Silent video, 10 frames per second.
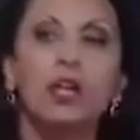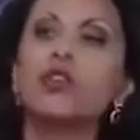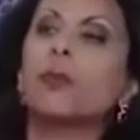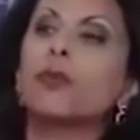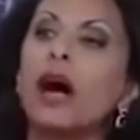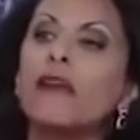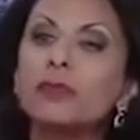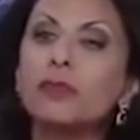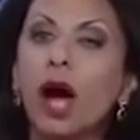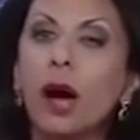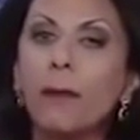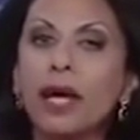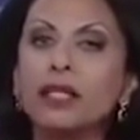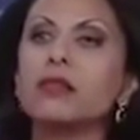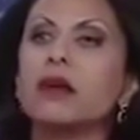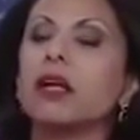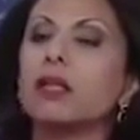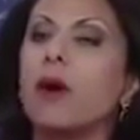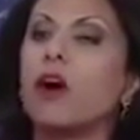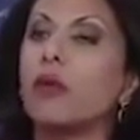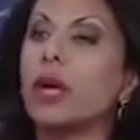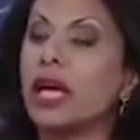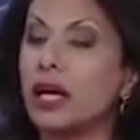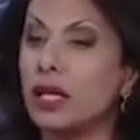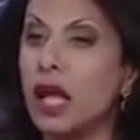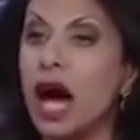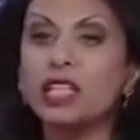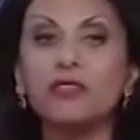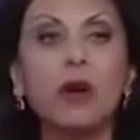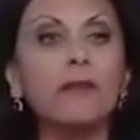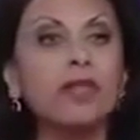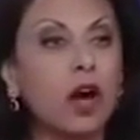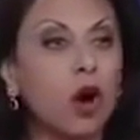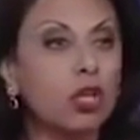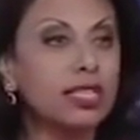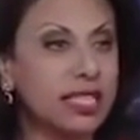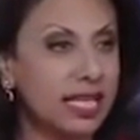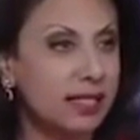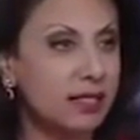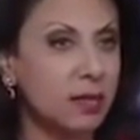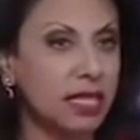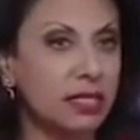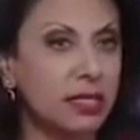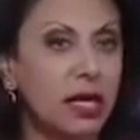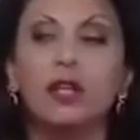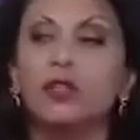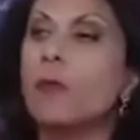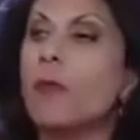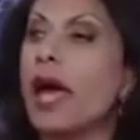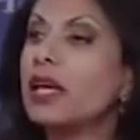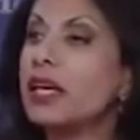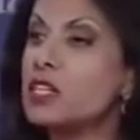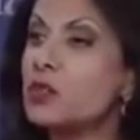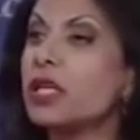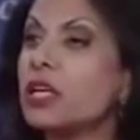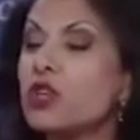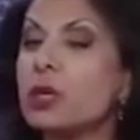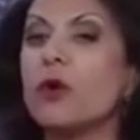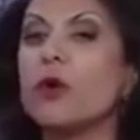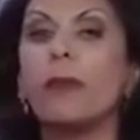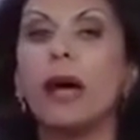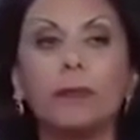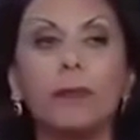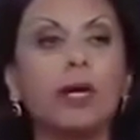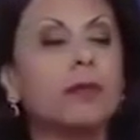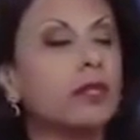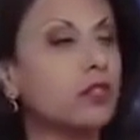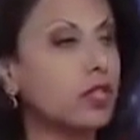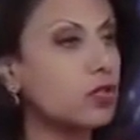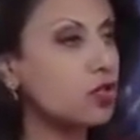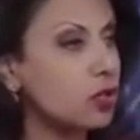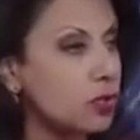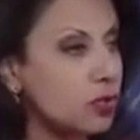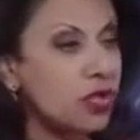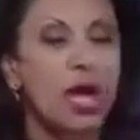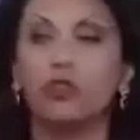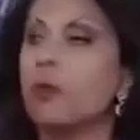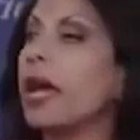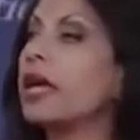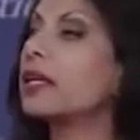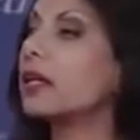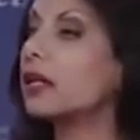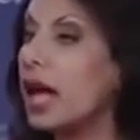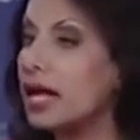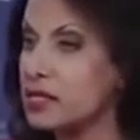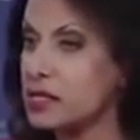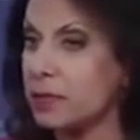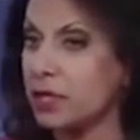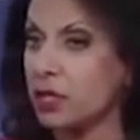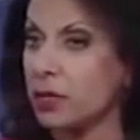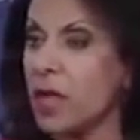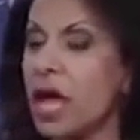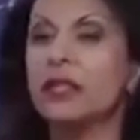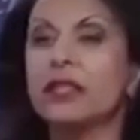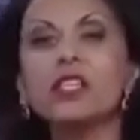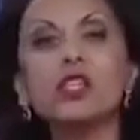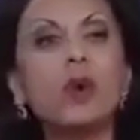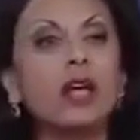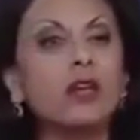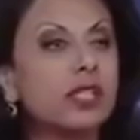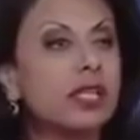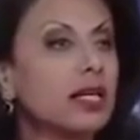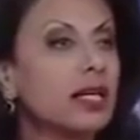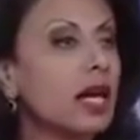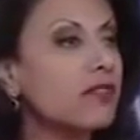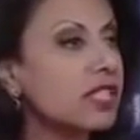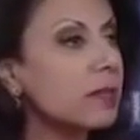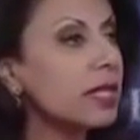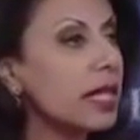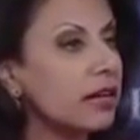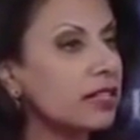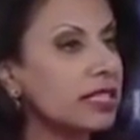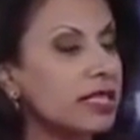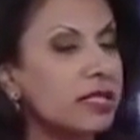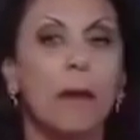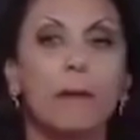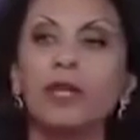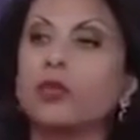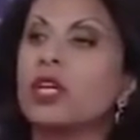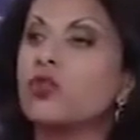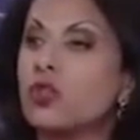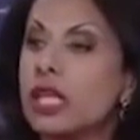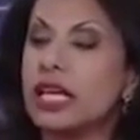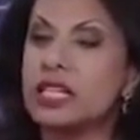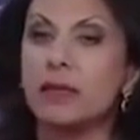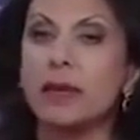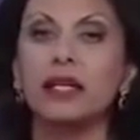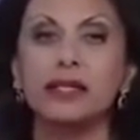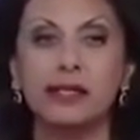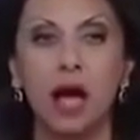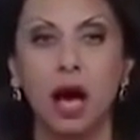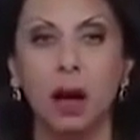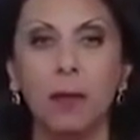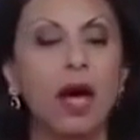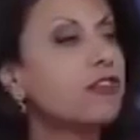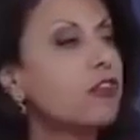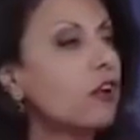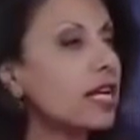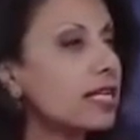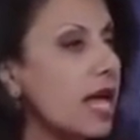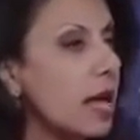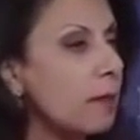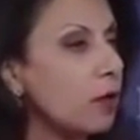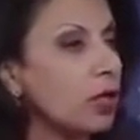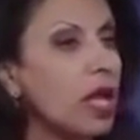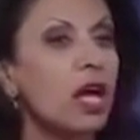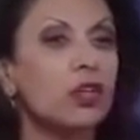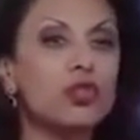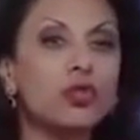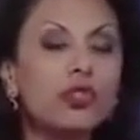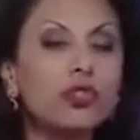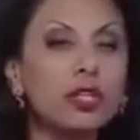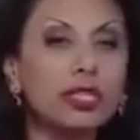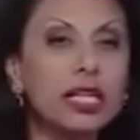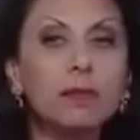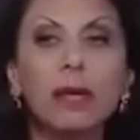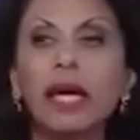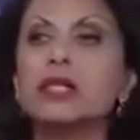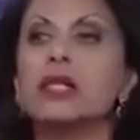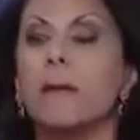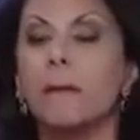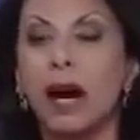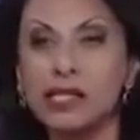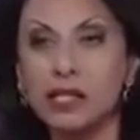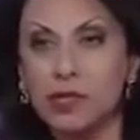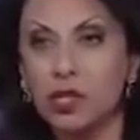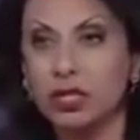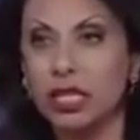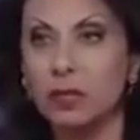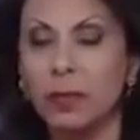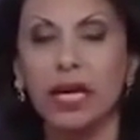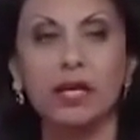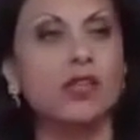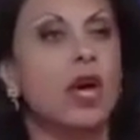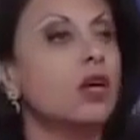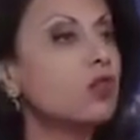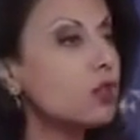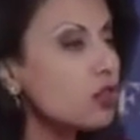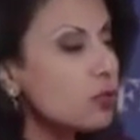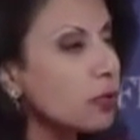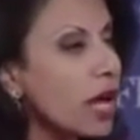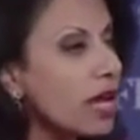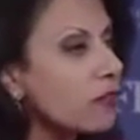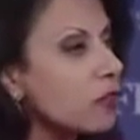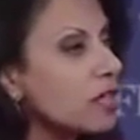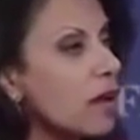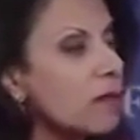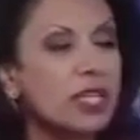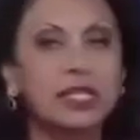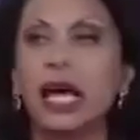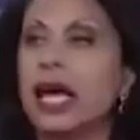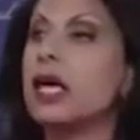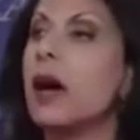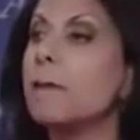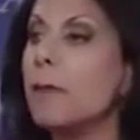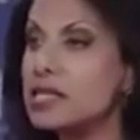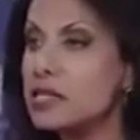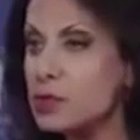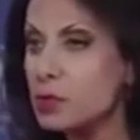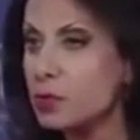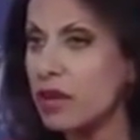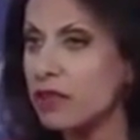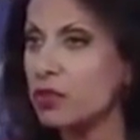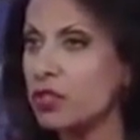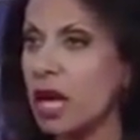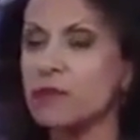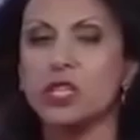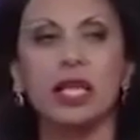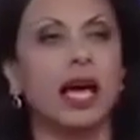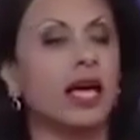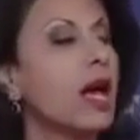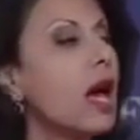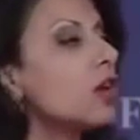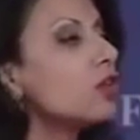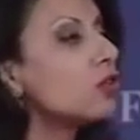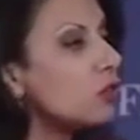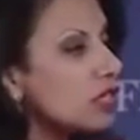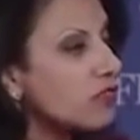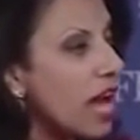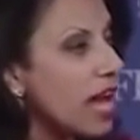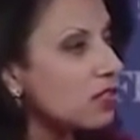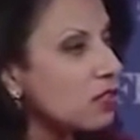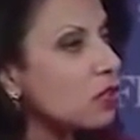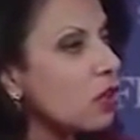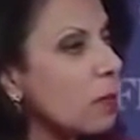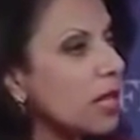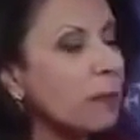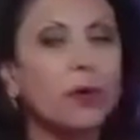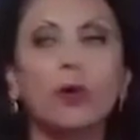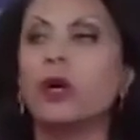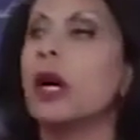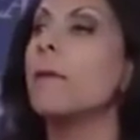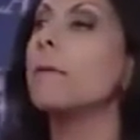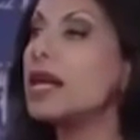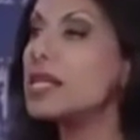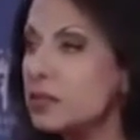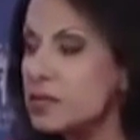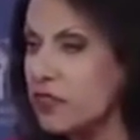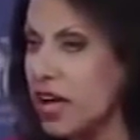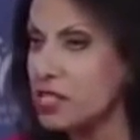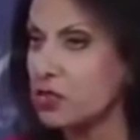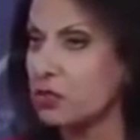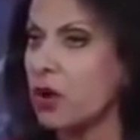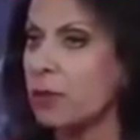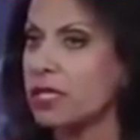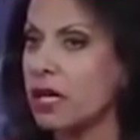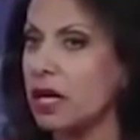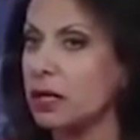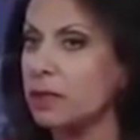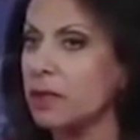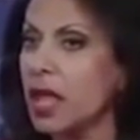So Prophet Muhammad started borrowing a lot from the Old Testament to make his religion more palpable to the Jews, to make it a lot similar. This is why you see a lot of similarities between Judaism and Islam. For example, Jews don't eat pigs, Muslims don't eat pigs. Jews pray a few times a day, Muslims pray a few times a day. Jews fast on Yom Kippur, Muslims fast on Ramadan.